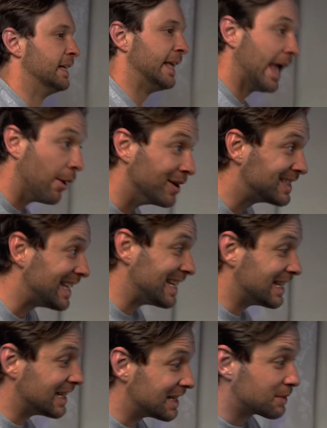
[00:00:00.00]
yeah, I went to
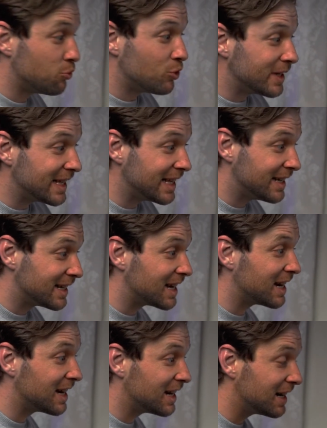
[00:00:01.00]
edit it this morning and uh,
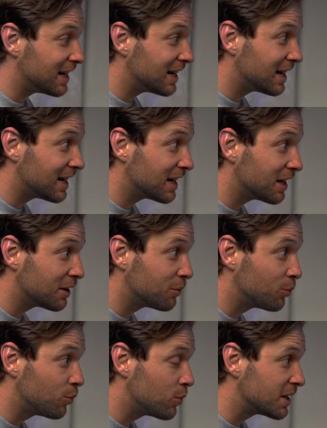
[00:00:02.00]
I
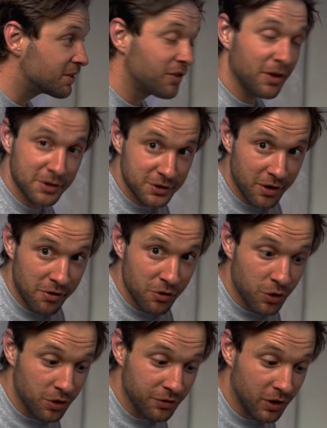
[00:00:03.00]
went to find the screen
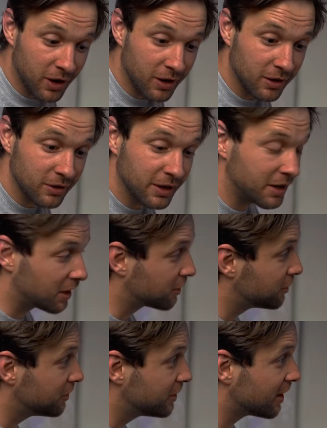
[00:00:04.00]
recorder file and I couldn't.